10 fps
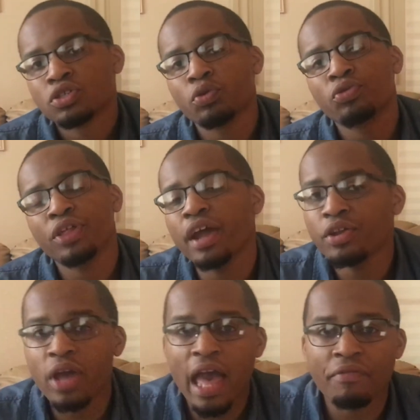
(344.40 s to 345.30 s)
So
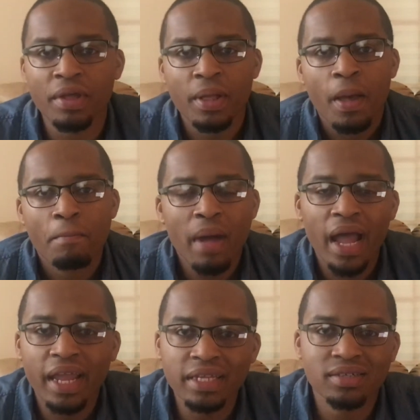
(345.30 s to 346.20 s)
there you have it,
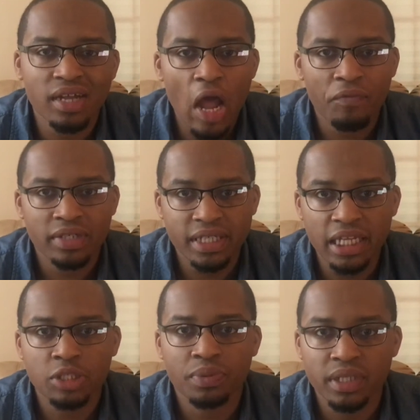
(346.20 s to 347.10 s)
my Eastern Conference
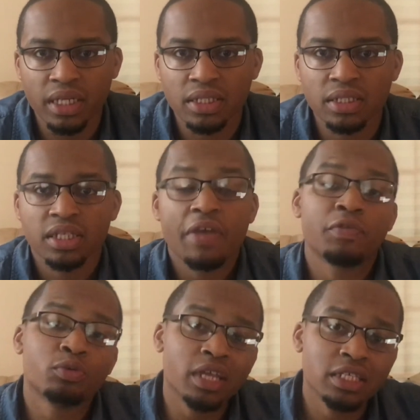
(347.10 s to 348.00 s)
standings predictions.
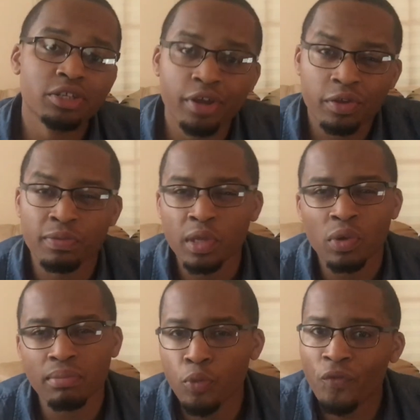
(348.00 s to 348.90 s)
If you disagree with me, you
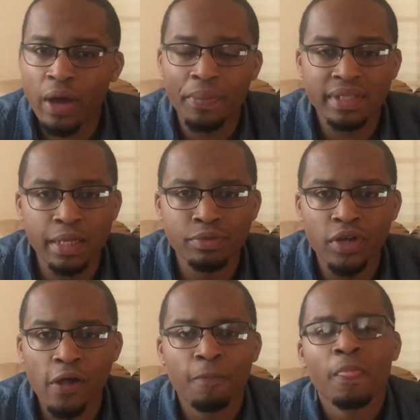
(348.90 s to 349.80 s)
want to move a couple of teams
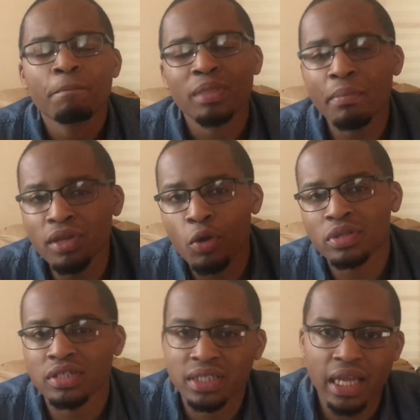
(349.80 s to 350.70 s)
around, let me know
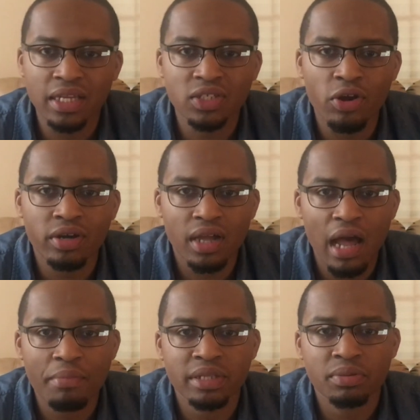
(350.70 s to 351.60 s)
what your standings are in the
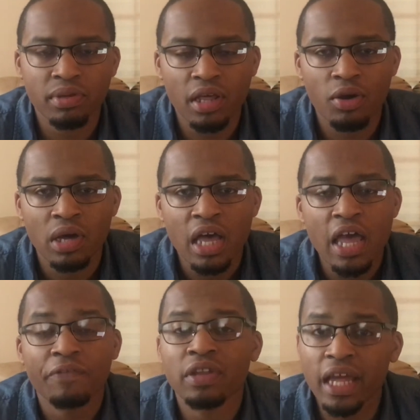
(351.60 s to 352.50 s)
comments below.
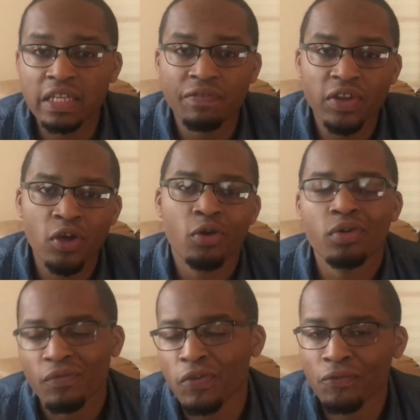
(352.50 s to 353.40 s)
If you like this
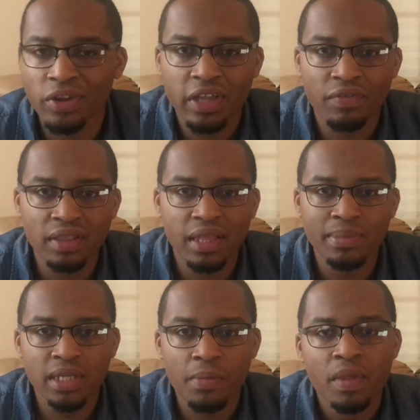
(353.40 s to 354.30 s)
video, feel free to give it a
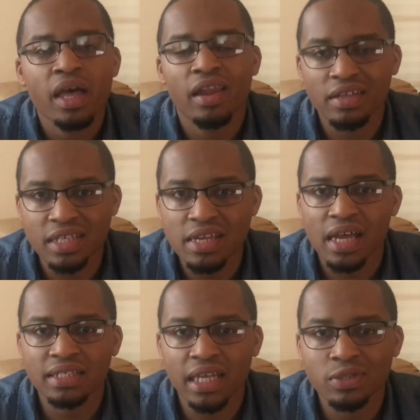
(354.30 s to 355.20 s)
thumbs up, and I'll see you
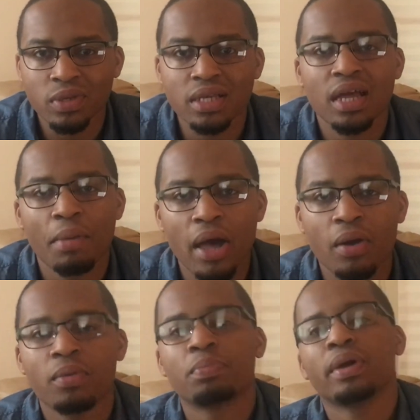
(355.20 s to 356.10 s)
guys next week. I'm
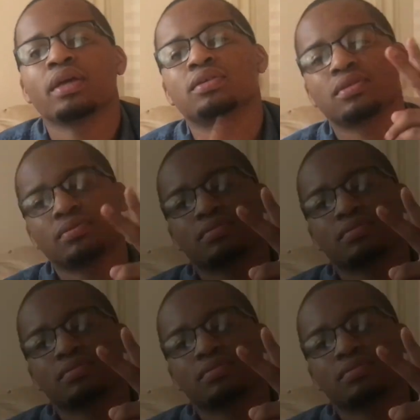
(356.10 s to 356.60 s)
out. Peace.